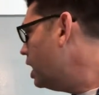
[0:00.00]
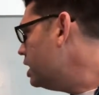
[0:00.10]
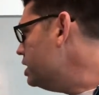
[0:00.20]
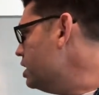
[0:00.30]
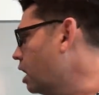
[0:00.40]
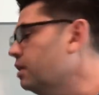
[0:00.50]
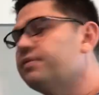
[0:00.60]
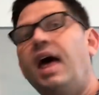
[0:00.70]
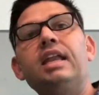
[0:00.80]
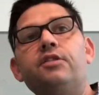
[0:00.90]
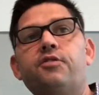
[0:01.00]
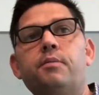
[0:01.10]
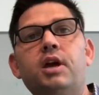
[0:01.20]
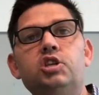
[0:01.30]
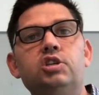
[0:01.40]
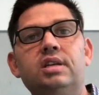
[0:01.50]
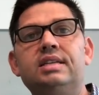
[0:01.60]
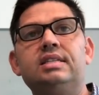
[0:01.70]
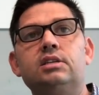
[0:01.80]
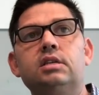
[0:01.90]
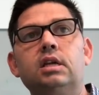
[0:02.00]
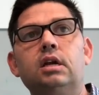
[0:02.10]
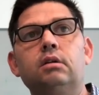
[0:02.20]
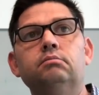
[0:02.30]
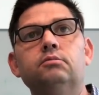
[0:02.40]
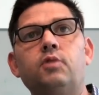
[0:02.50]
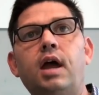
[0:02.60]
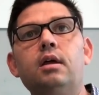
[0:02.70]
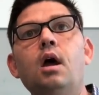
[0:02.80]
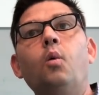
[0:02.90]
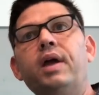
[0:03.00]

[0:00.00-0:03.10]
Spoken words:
none of that information existed here, right?